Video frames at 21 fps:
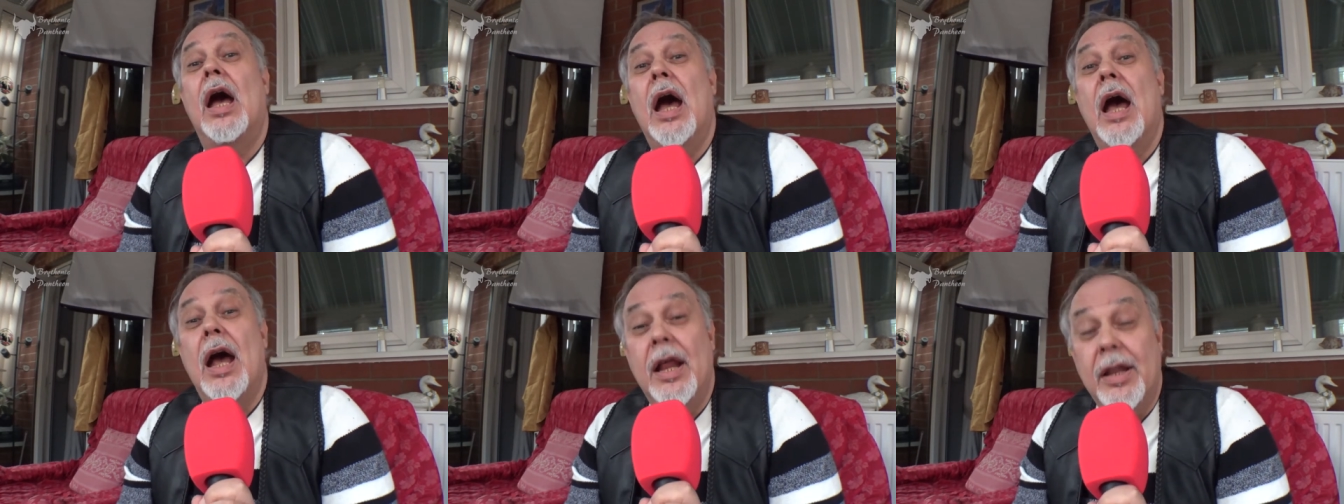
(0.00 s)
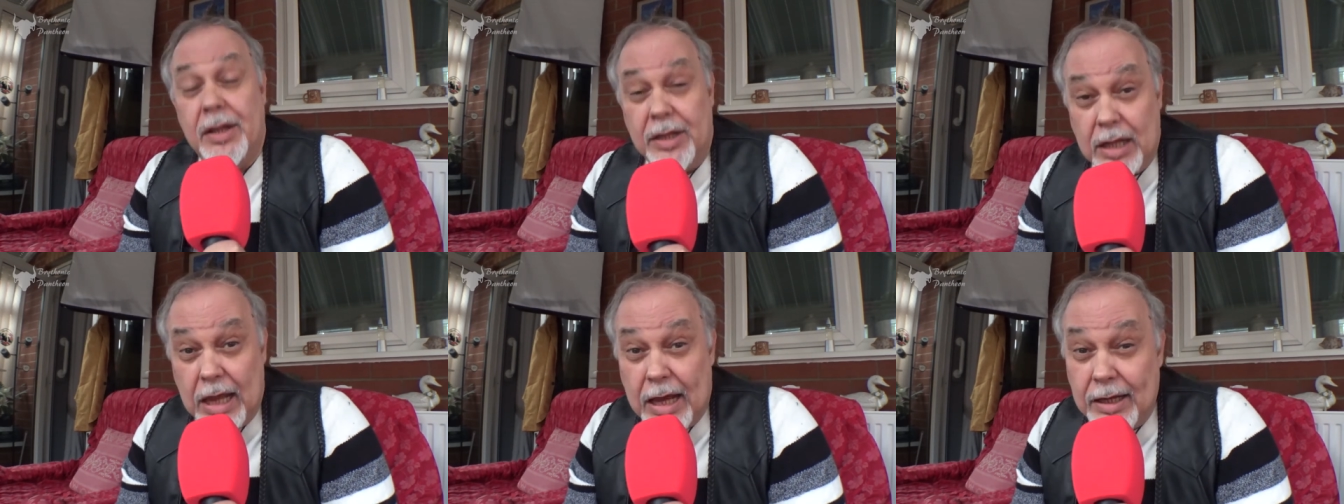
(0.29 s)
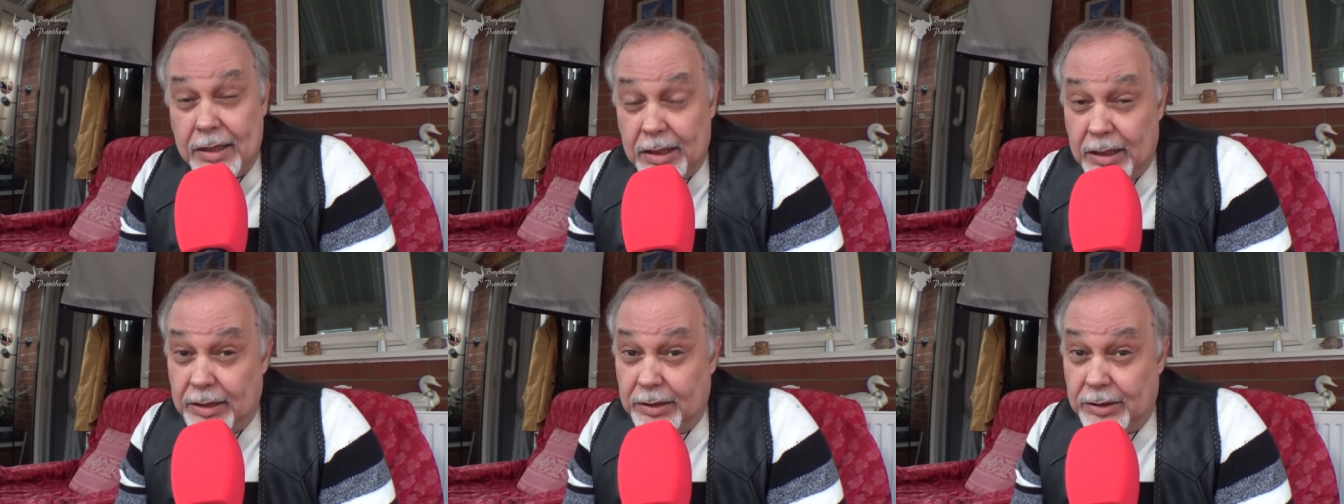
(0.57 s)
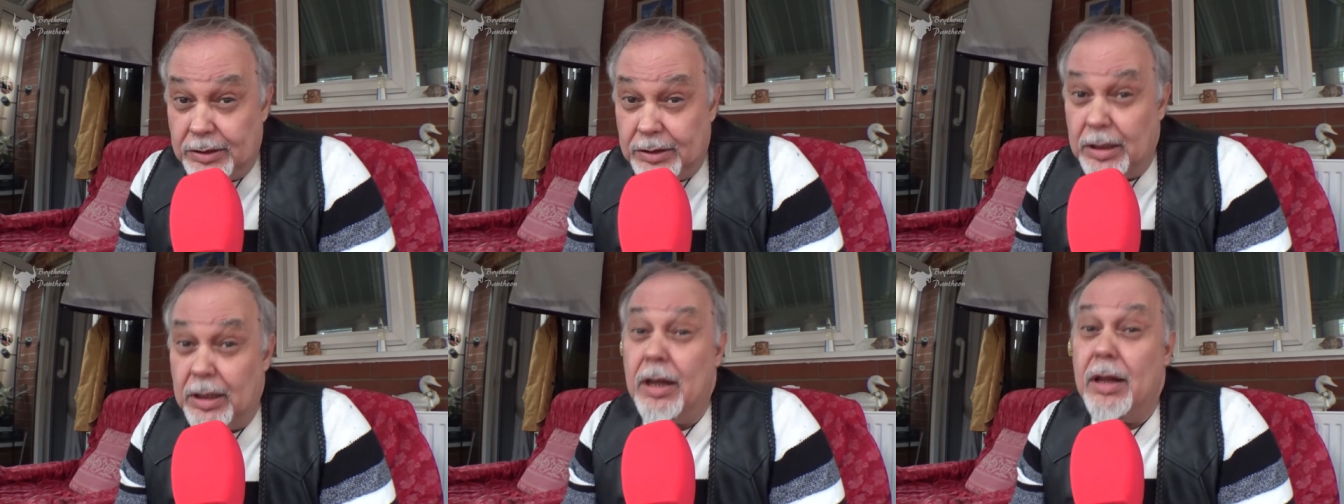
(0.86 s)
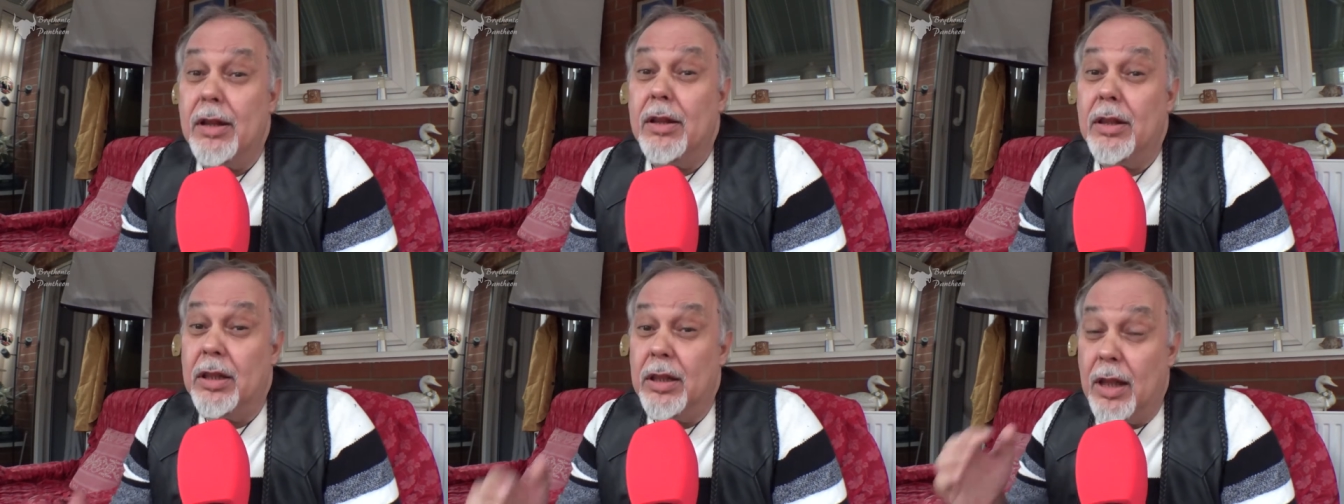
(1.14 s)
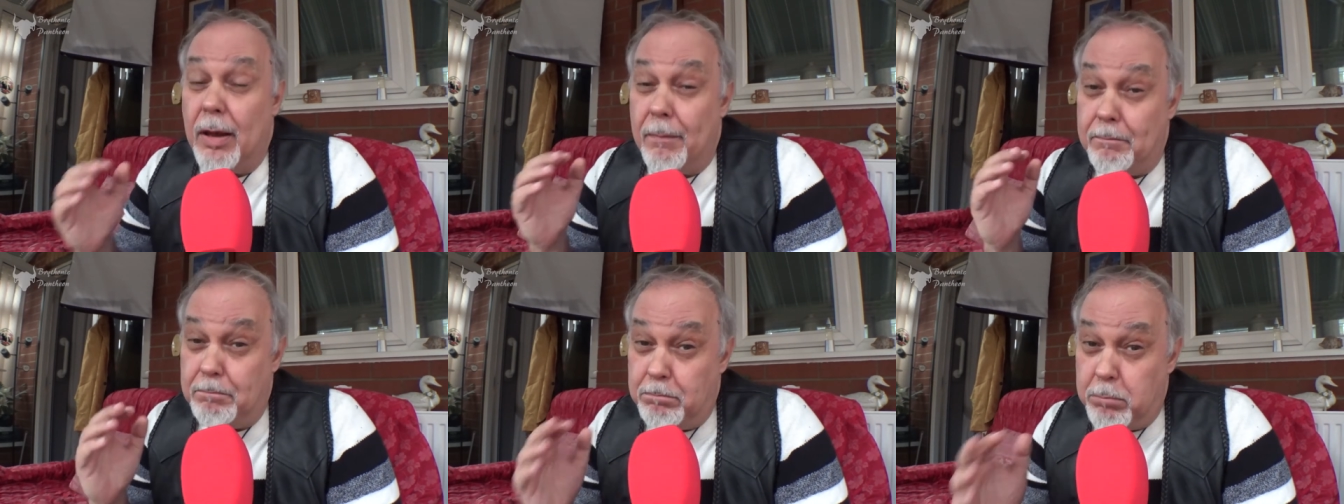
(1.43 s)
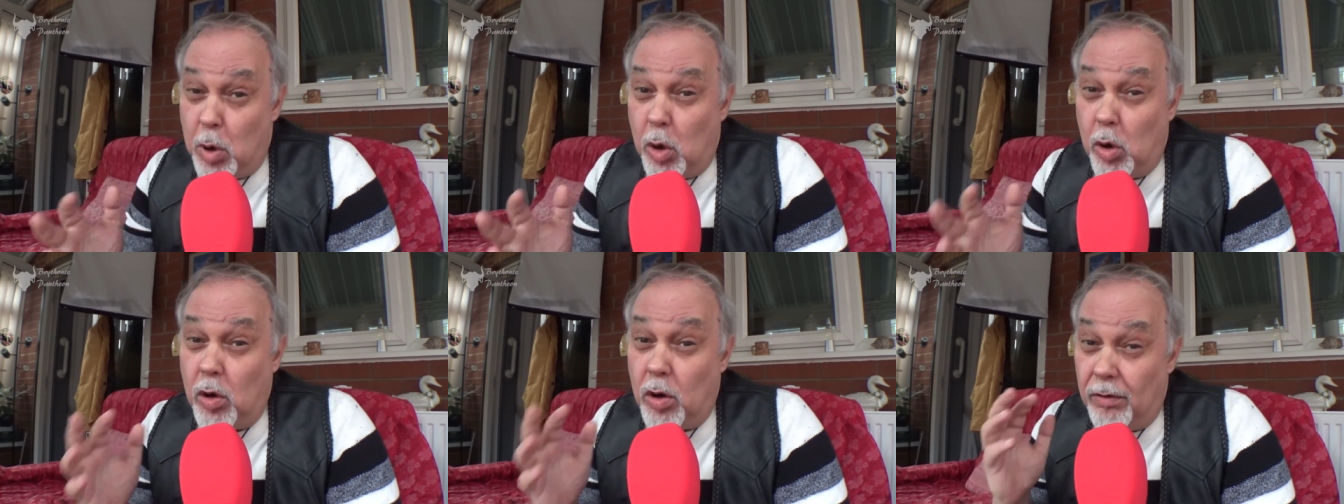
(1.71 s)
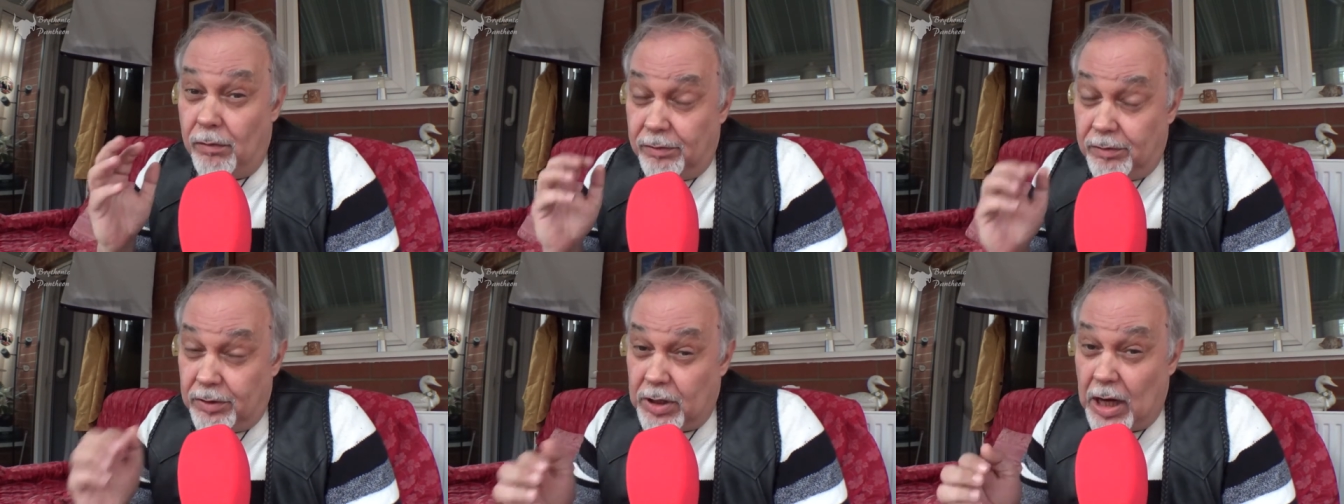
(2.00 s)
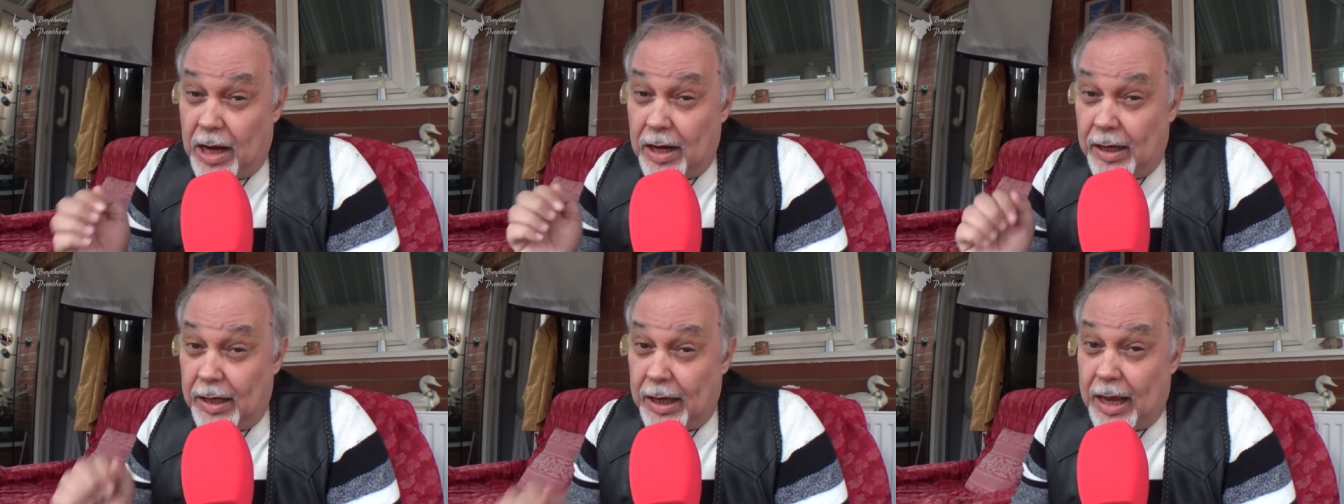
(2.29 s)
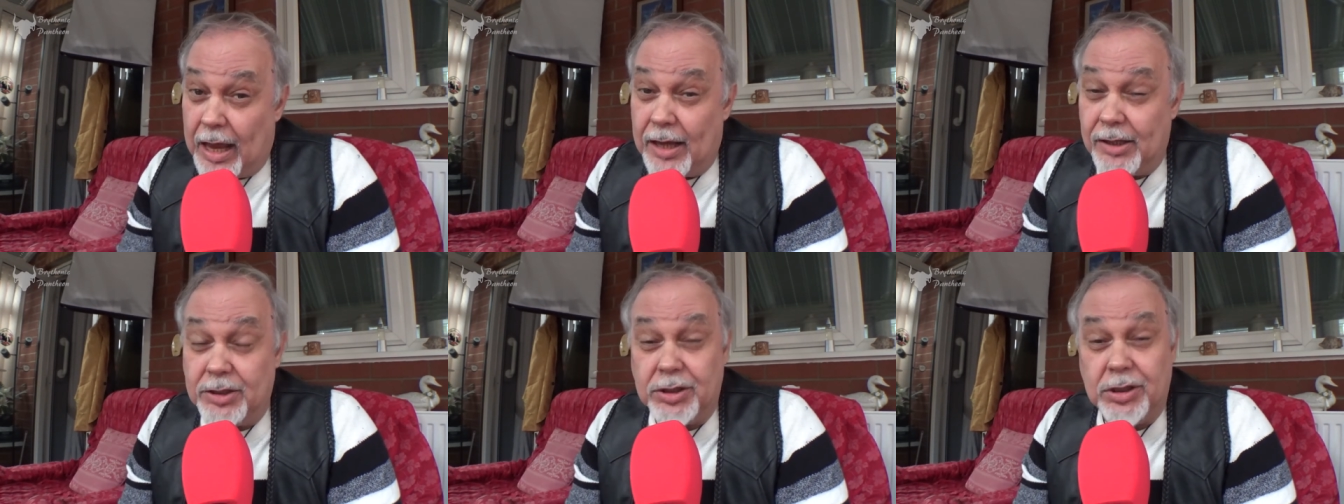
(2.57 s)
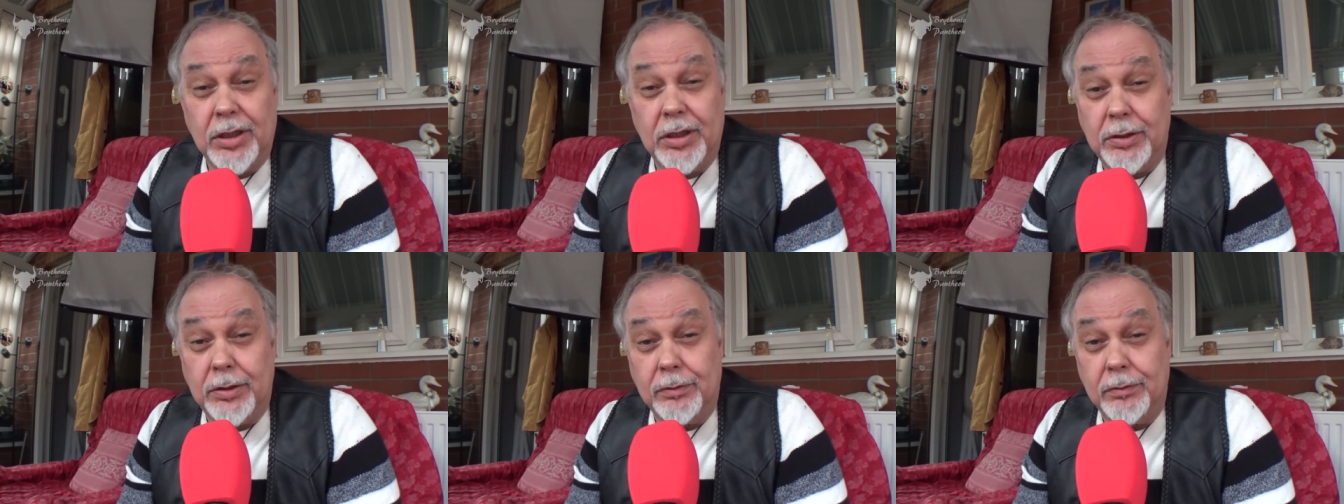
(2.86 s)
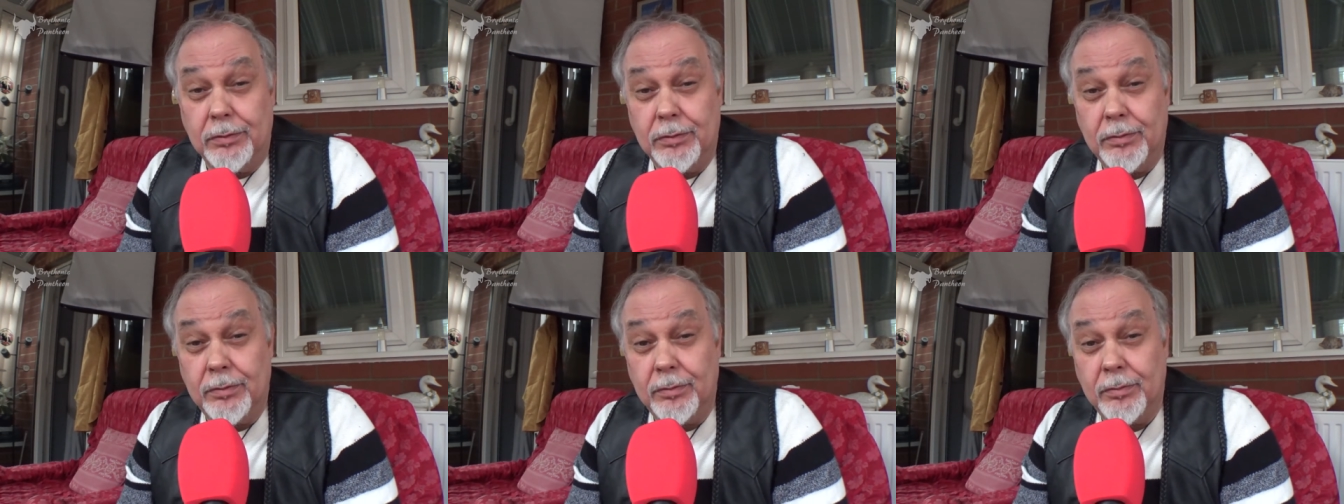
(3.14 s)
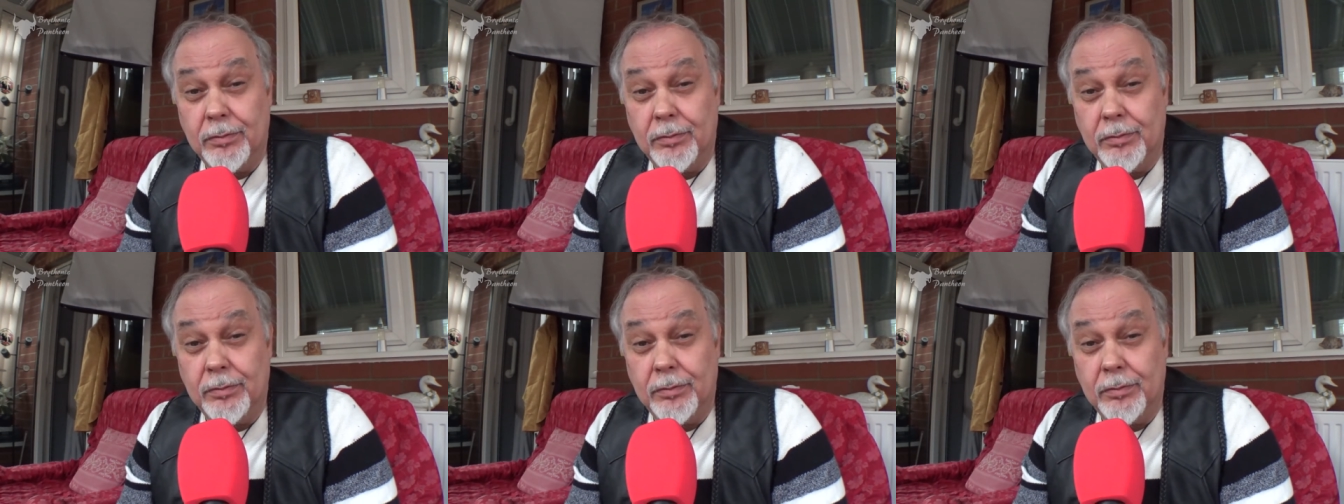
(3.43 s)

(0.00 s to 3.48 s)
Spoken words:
and that is the Book of Taliesin.